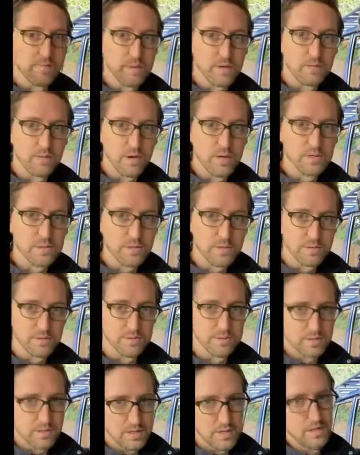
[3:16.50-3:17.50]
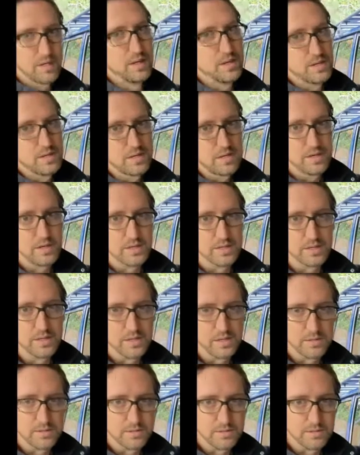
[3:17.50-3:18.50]
big rust holes, you
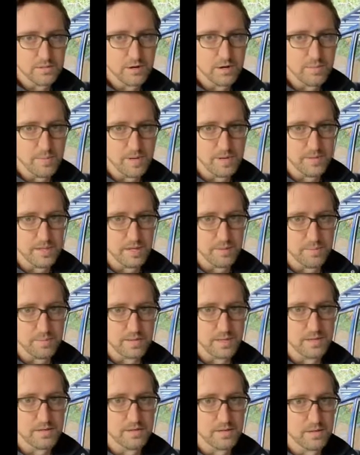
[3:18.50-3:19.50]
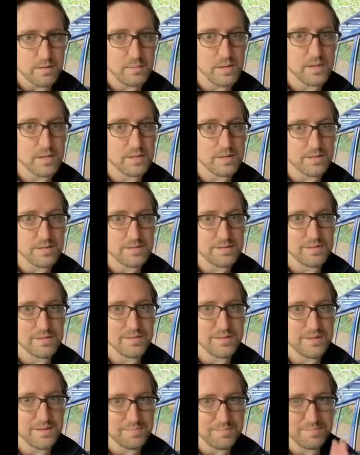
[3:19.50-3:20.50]
know, sorry about that, but that's going to be a
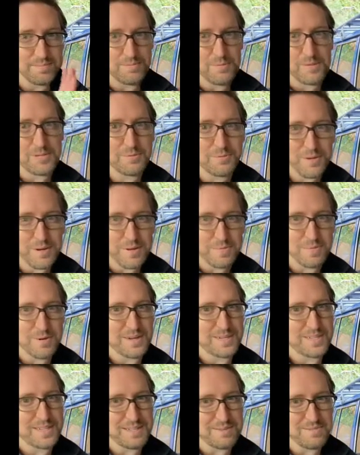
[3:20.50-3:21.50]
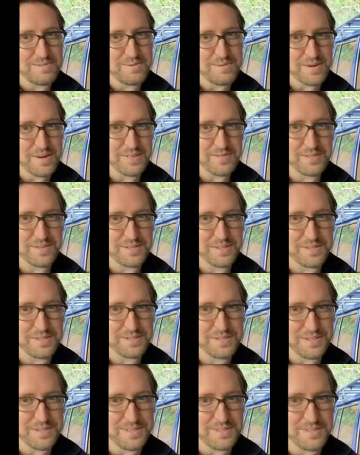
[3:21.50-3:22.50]
much bigger project that we won't cover in
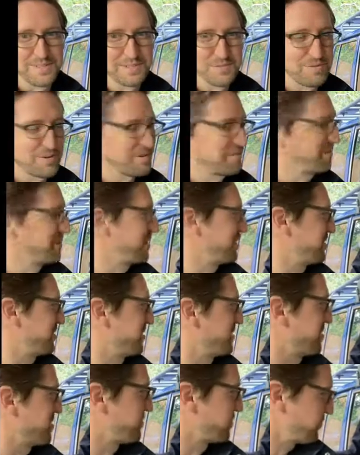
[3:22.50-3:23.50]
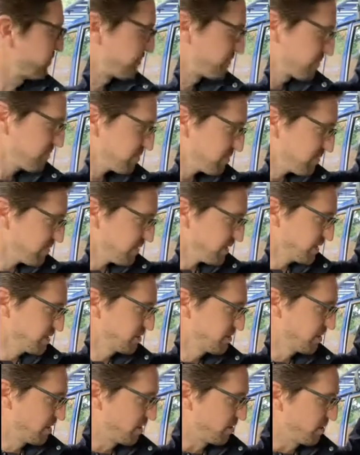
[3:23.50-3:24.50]
this quick video here.
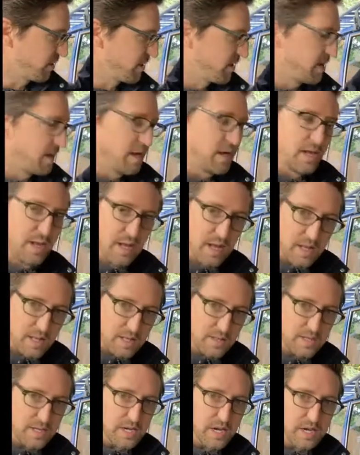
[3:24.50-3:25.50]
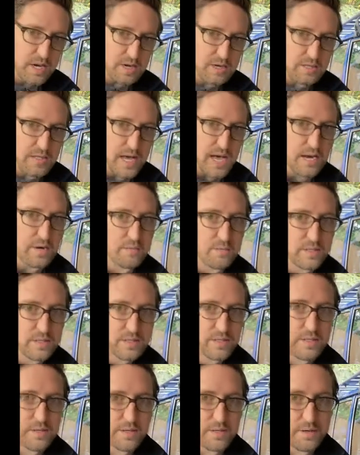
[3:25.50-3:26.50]
So, the gutters, how to
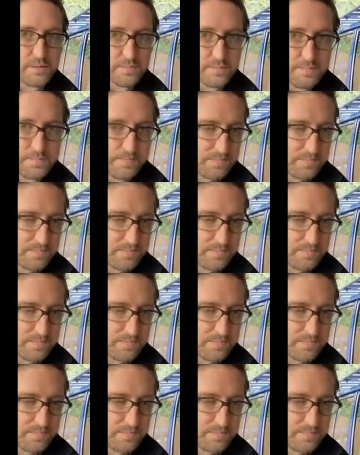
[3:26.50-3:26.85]
reseal them.